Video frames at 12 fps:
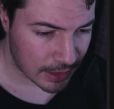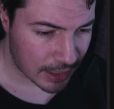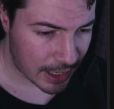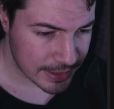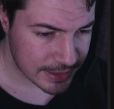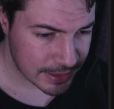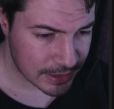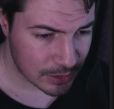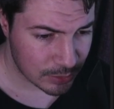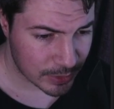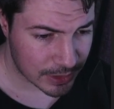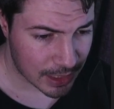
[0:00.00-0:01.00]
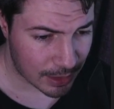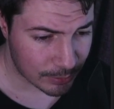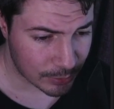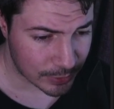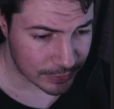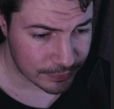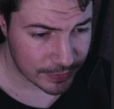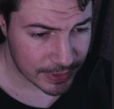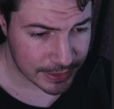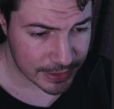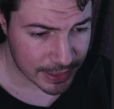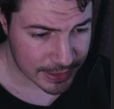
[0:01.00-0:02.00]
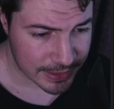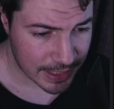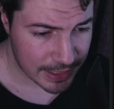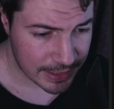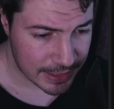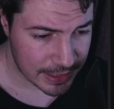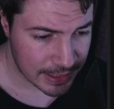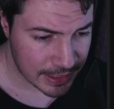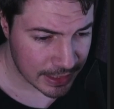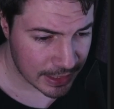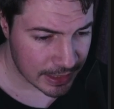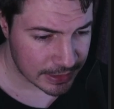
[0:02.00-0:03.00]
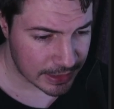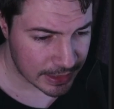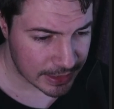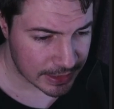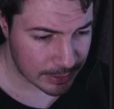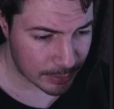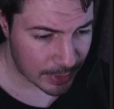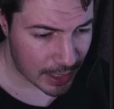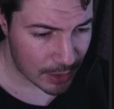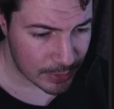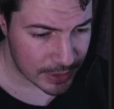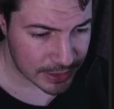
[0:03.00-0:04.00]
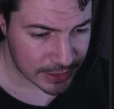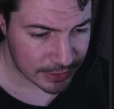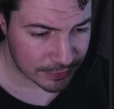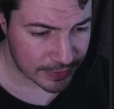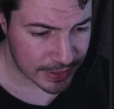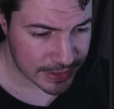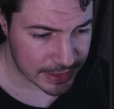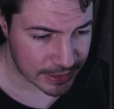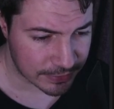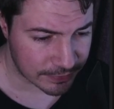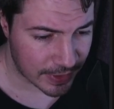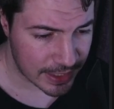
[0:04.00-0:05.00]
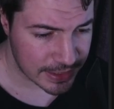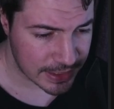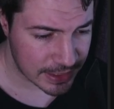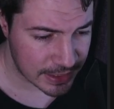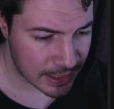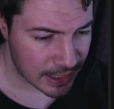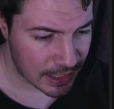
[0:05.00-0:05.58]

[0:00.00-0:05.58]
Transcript: Icicle would come with 30 dexterity, keenly empowered, refreshing evasion,